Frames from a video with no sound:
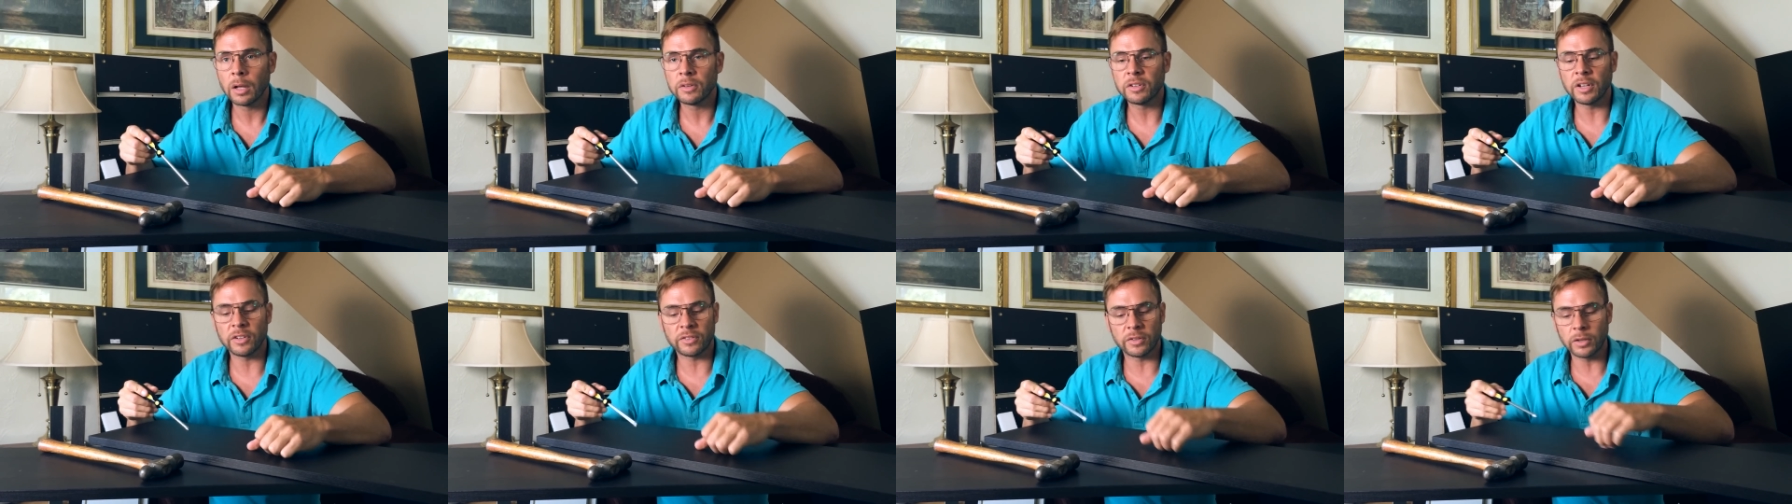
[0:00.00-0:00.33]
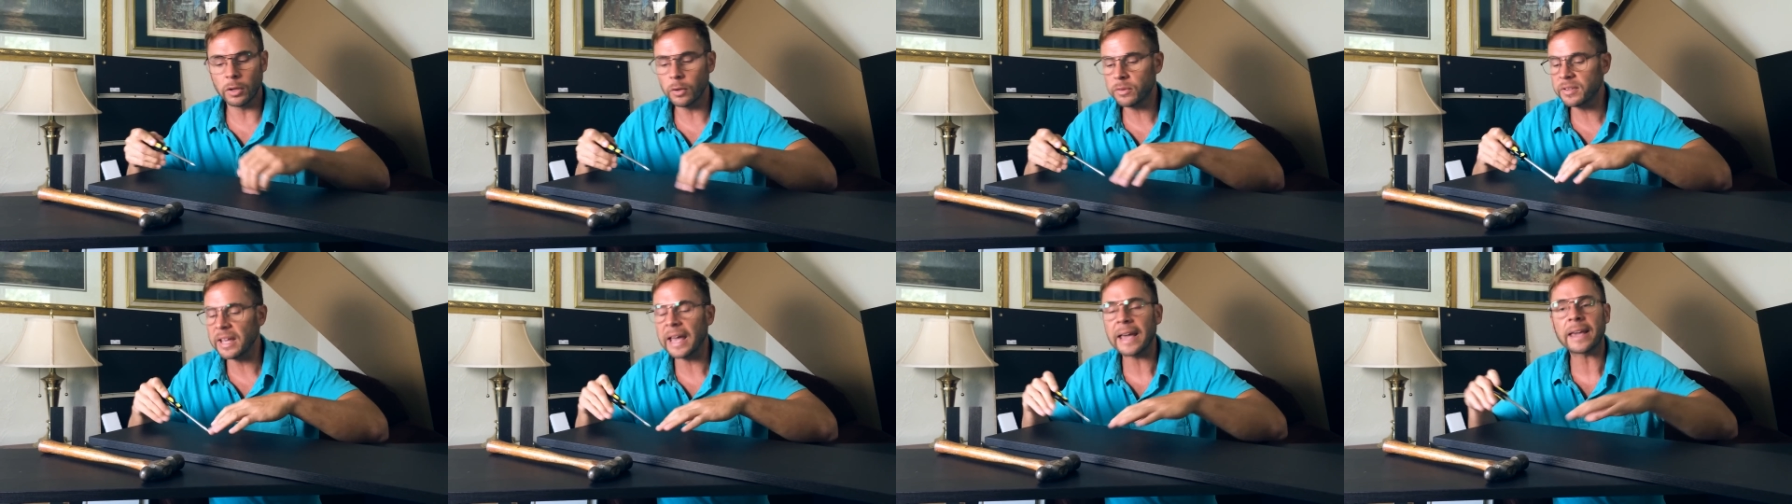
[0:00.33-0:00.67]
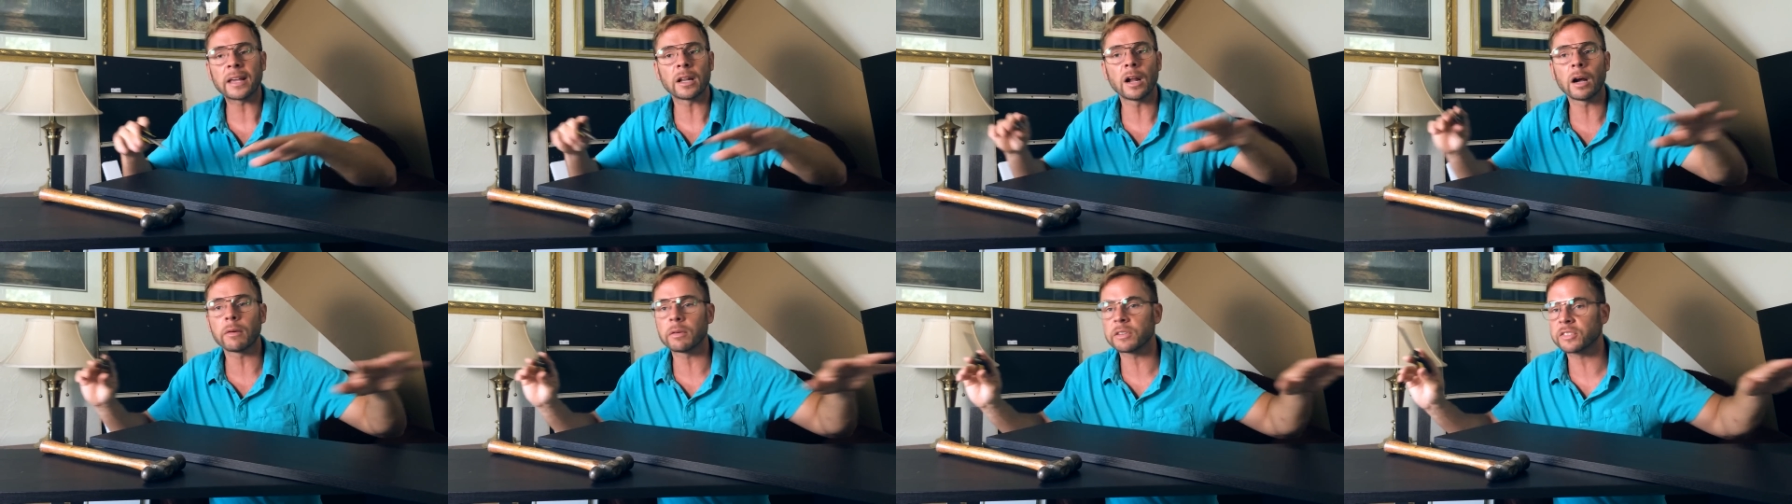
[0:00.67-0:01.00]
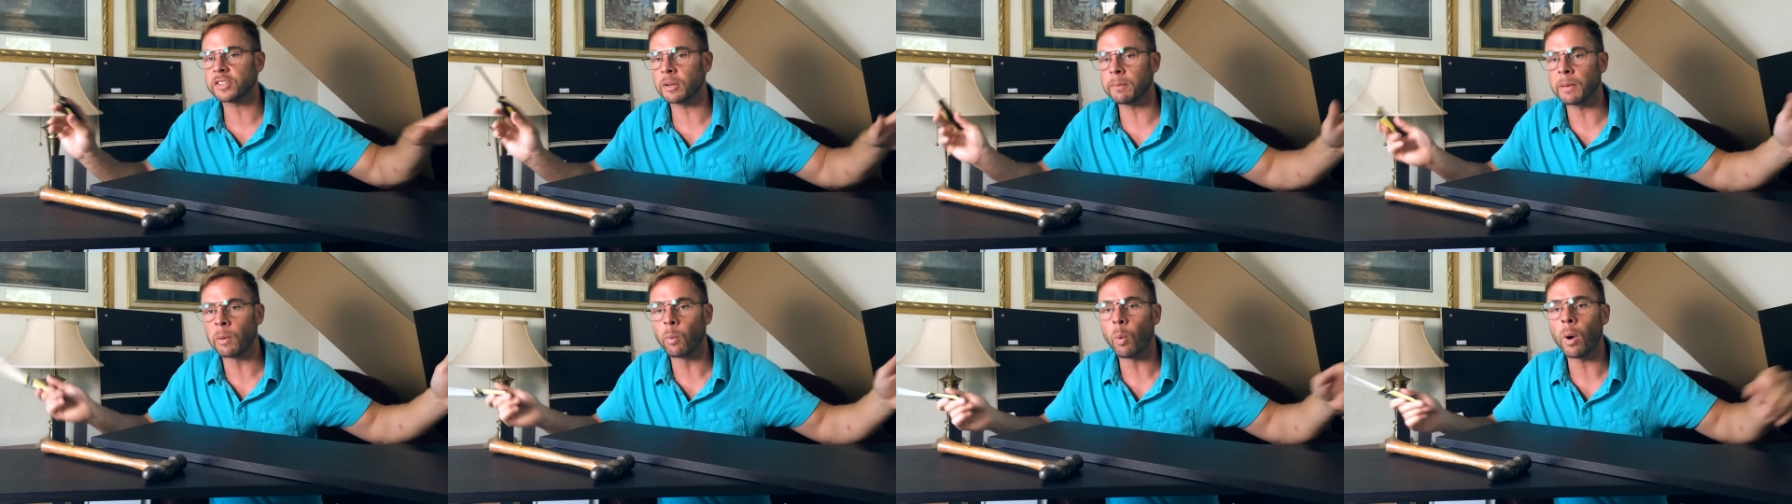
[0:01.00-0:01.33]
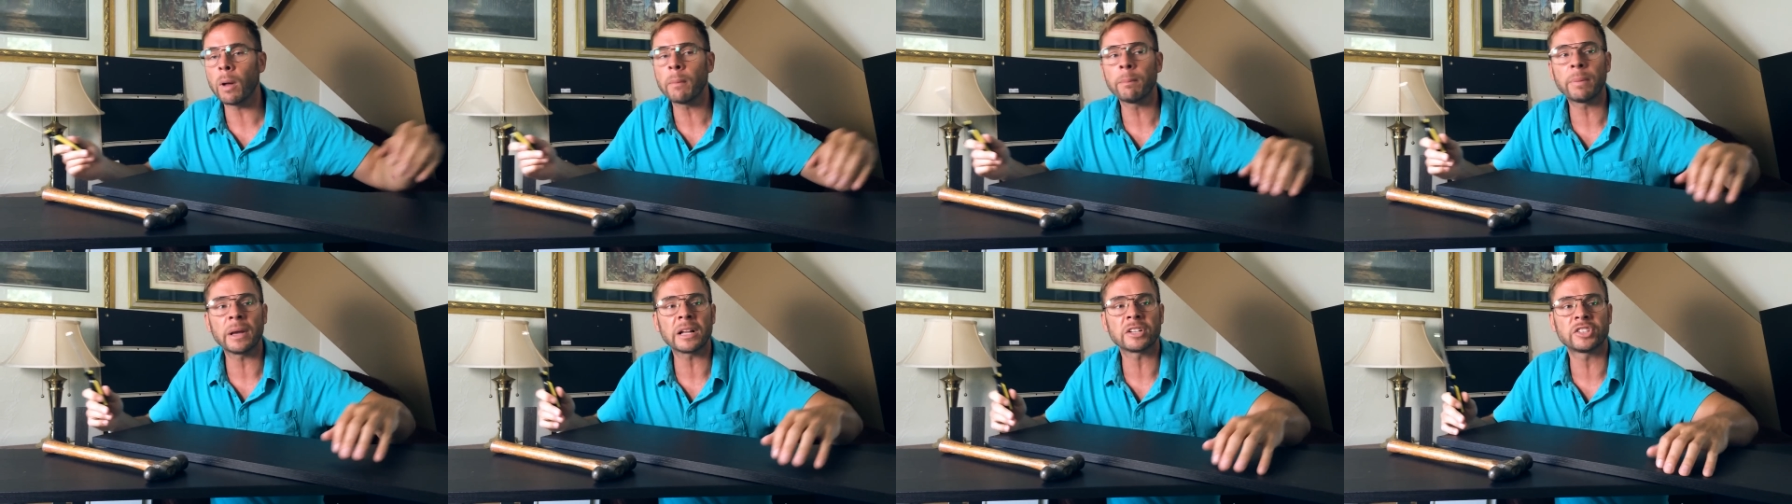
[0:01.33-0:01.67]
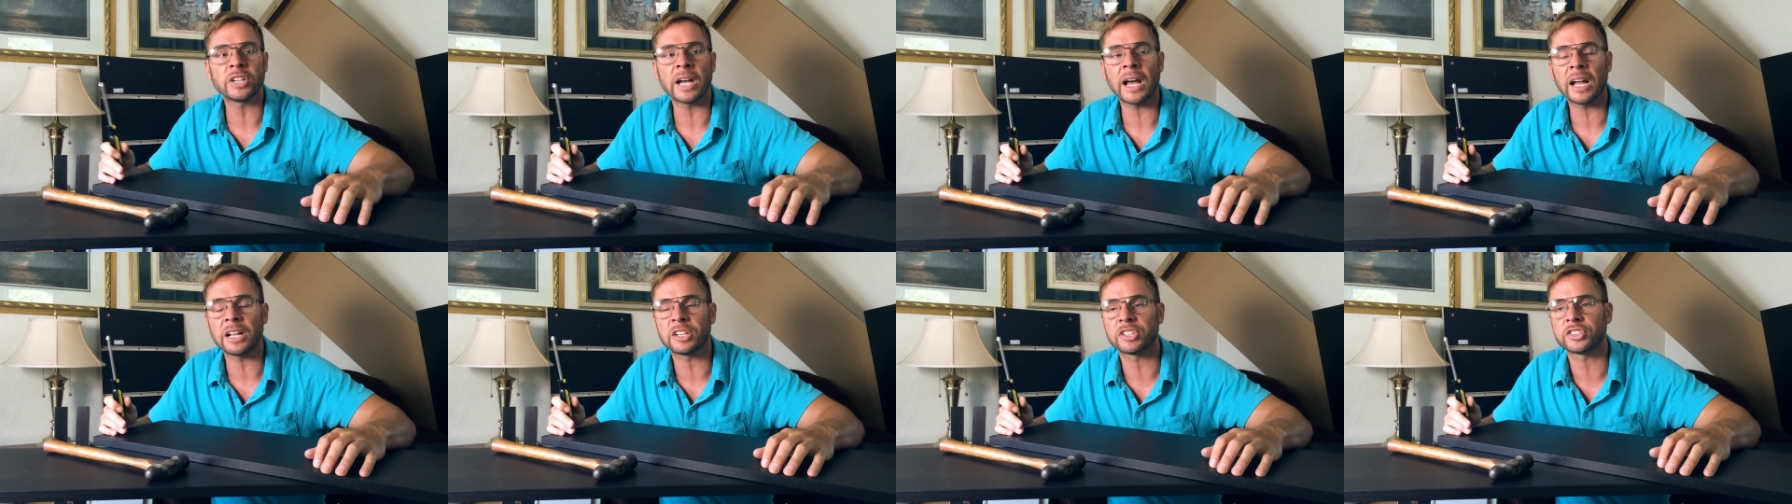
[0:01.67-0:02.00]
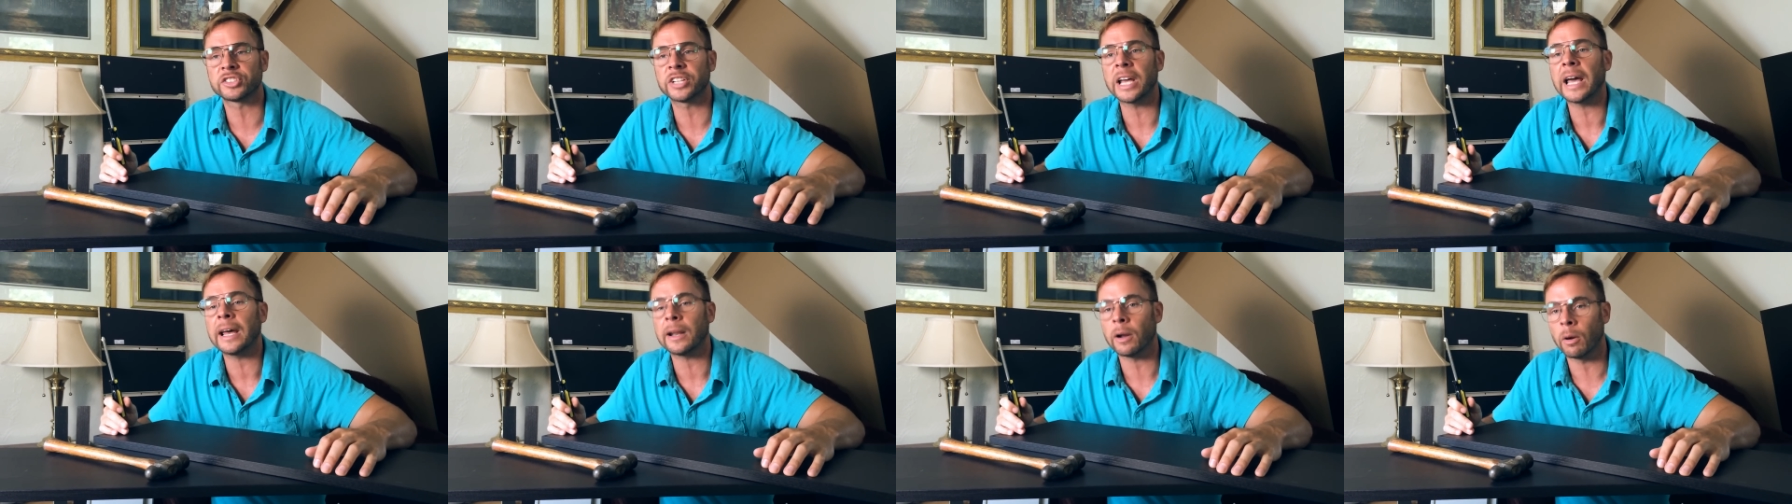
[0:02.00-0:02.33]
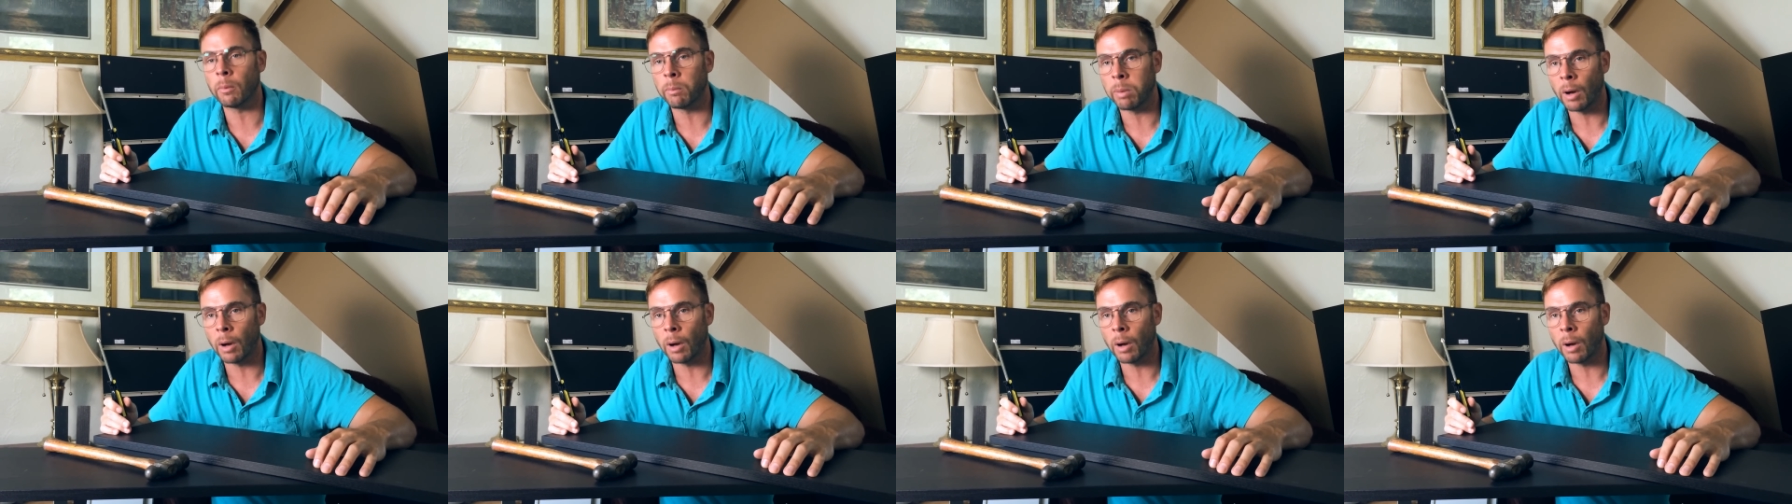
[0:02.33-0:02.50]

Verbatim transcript: Jeez, you take it over, it's gonna be one big giant shadow